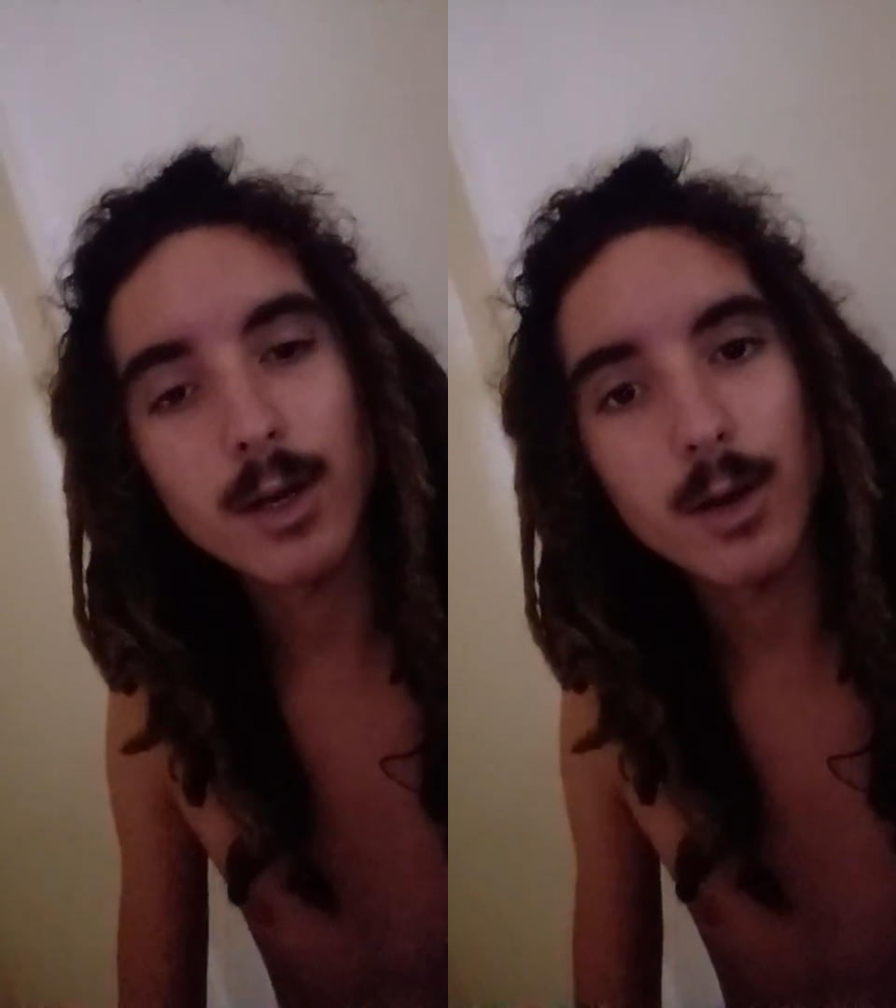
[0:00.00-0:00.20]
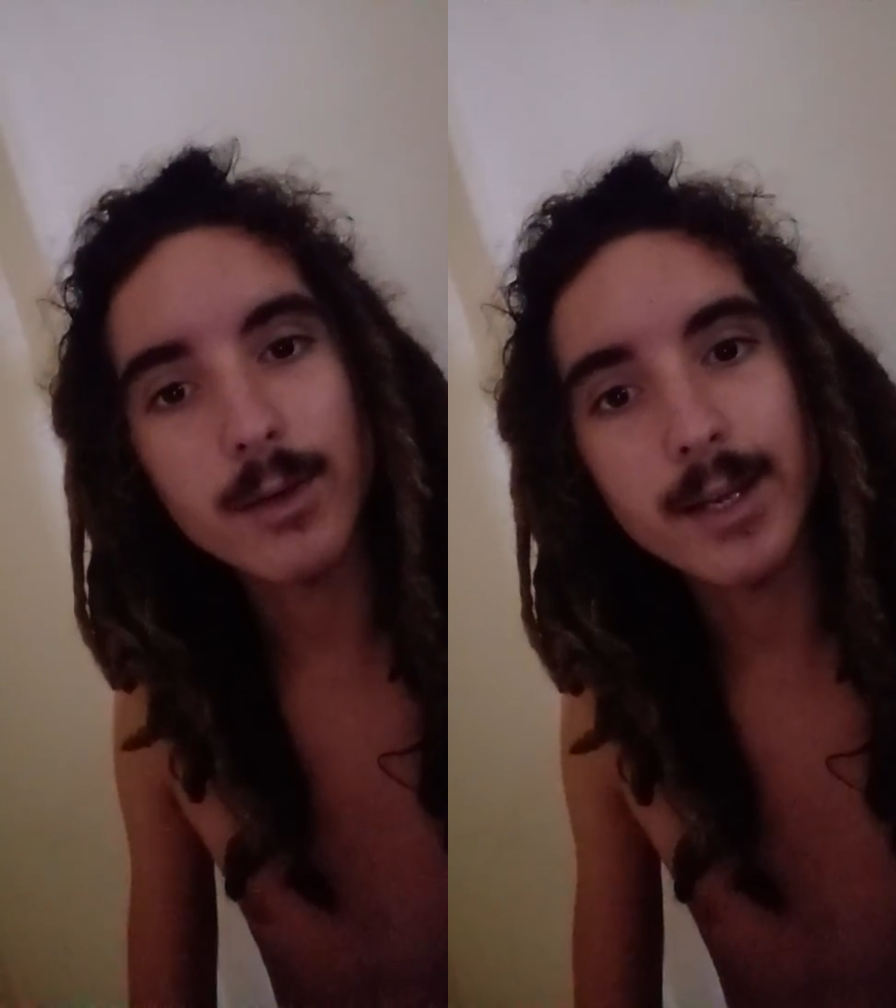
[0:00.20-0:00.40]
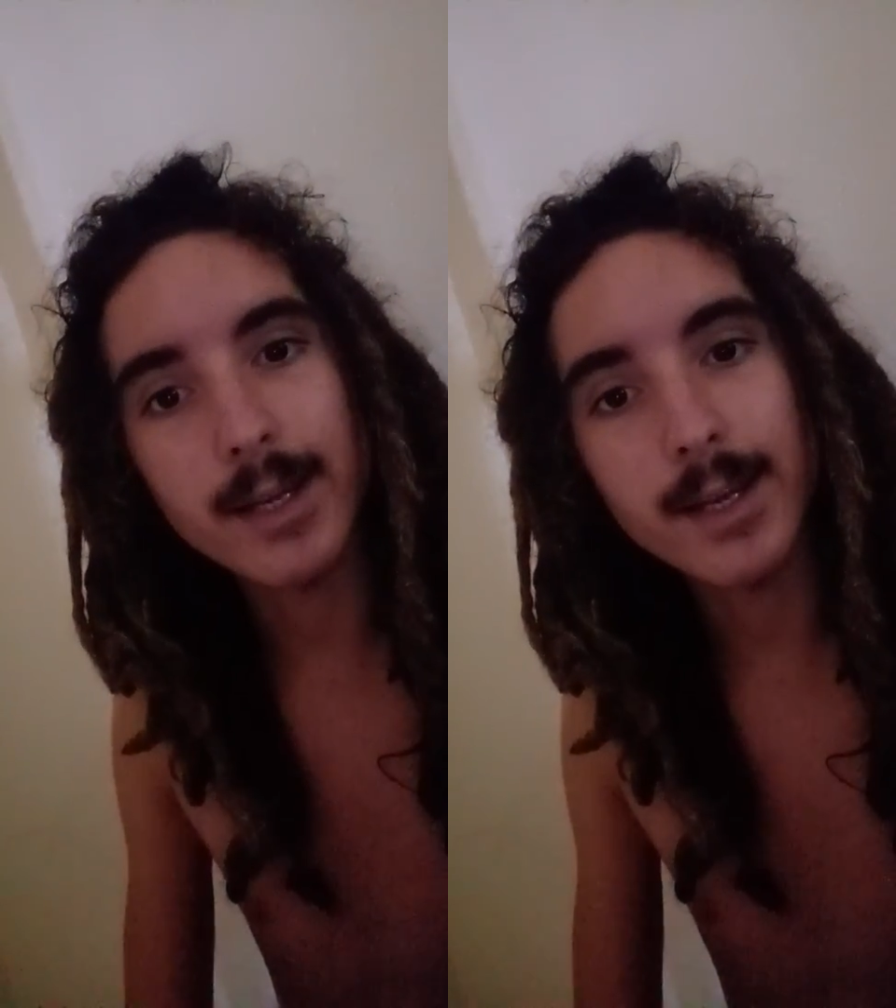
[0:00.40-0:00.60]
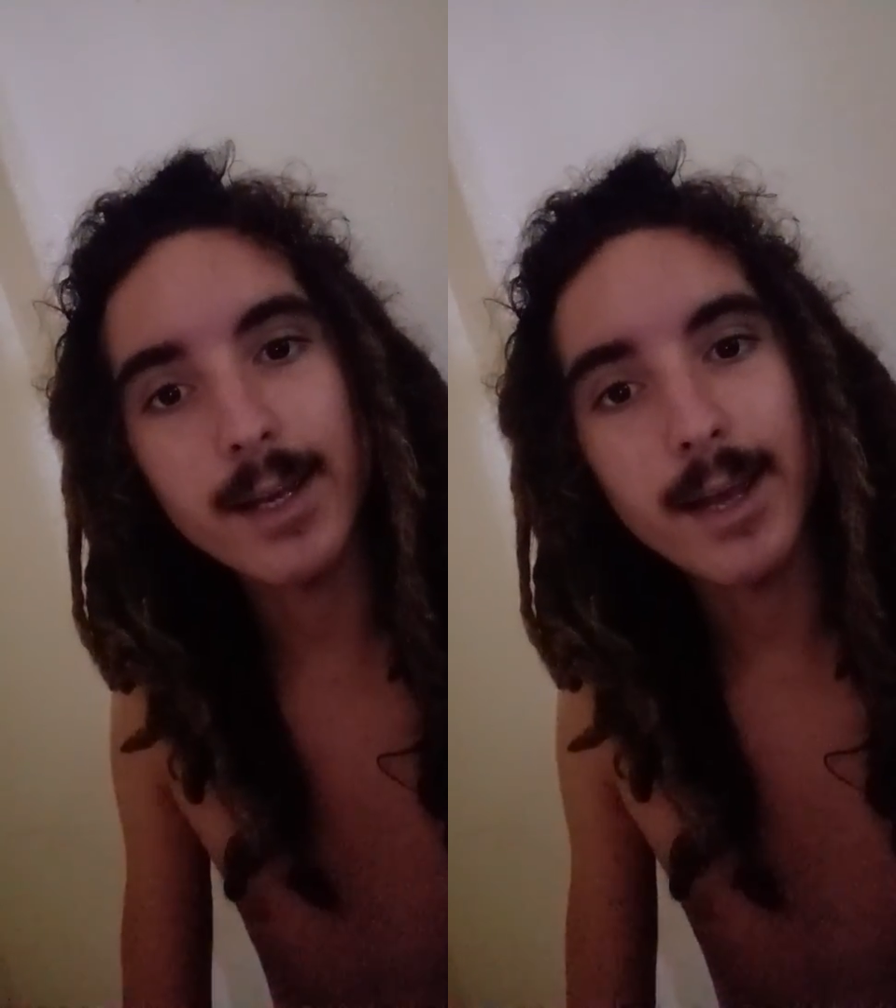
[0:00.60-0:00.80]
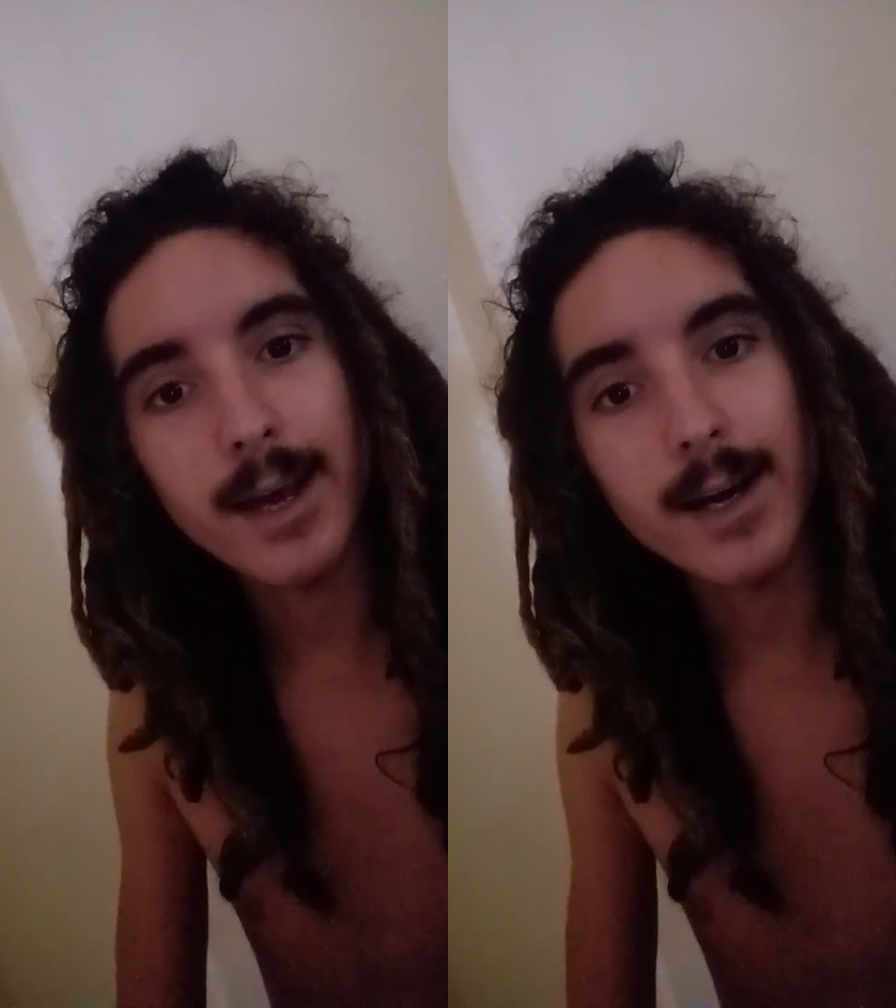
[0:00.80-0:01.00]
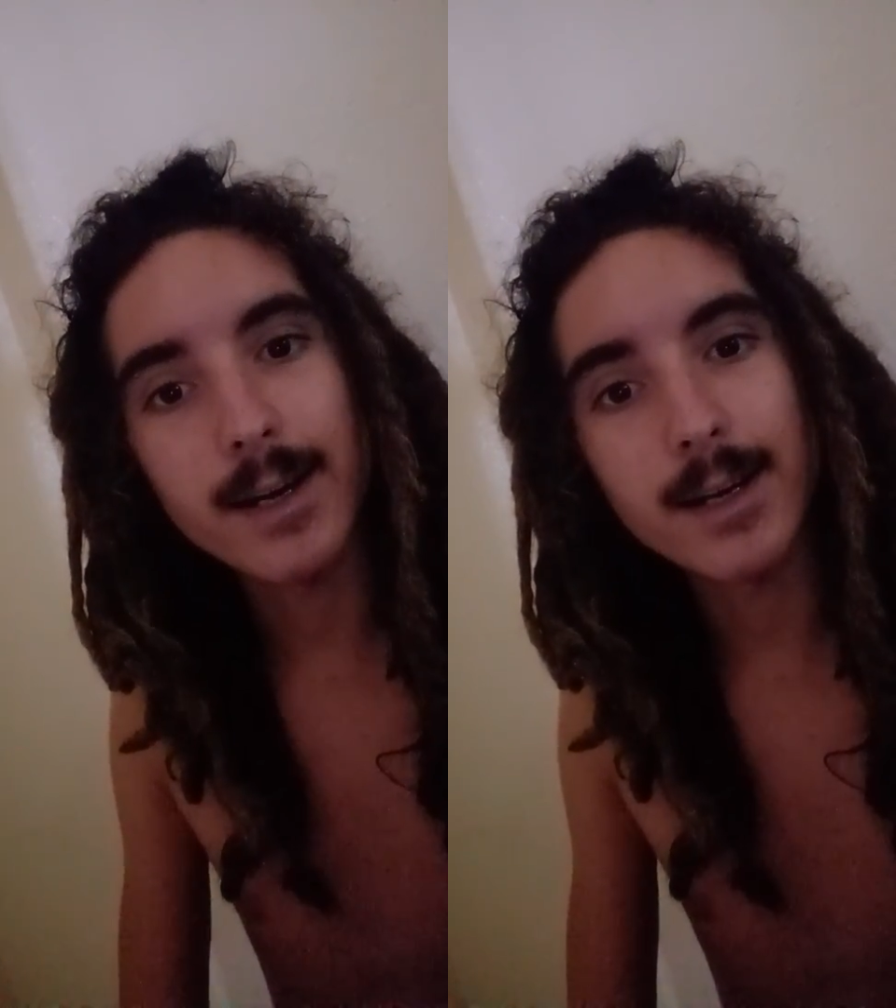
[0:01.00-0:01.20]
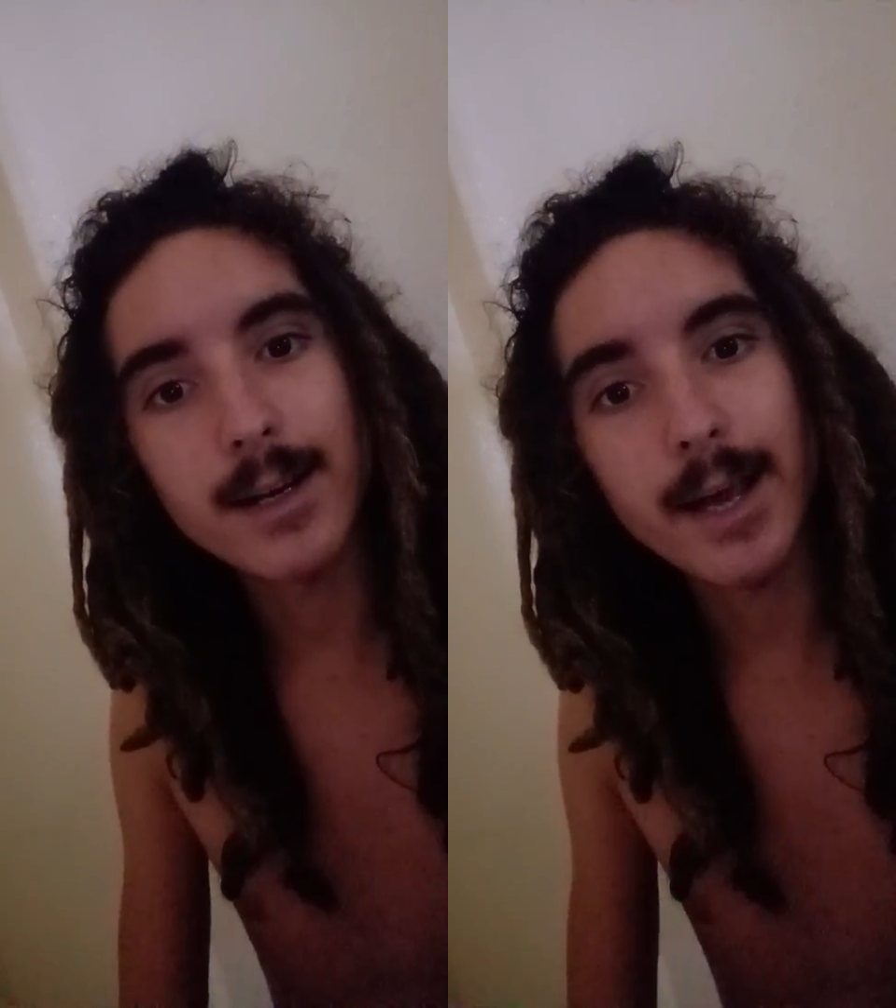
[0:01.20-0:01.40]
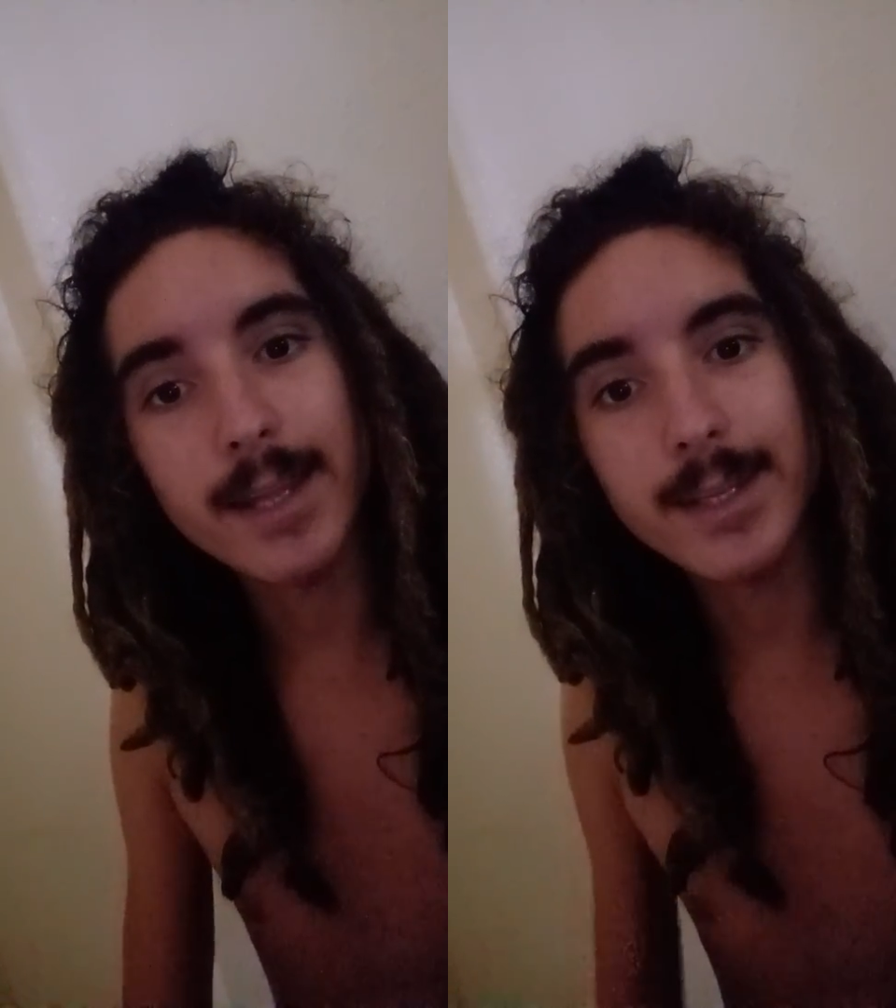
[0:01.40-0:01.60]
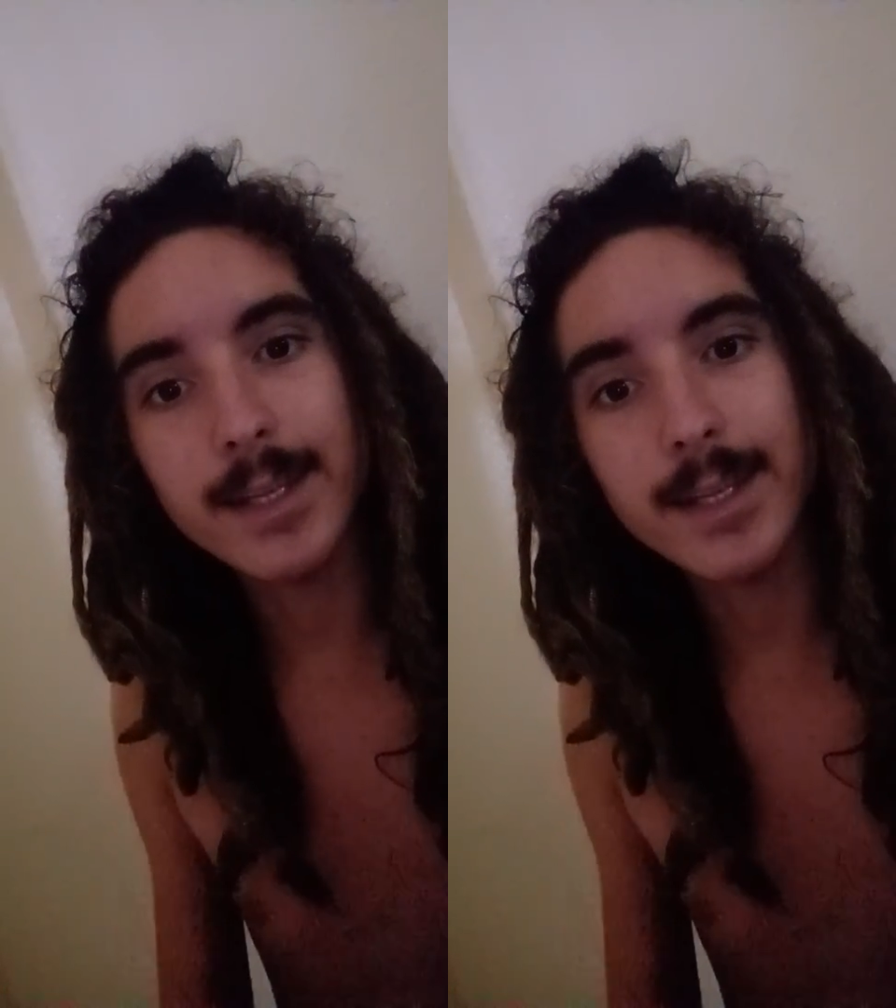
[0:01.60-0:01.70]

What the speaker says: Okay, and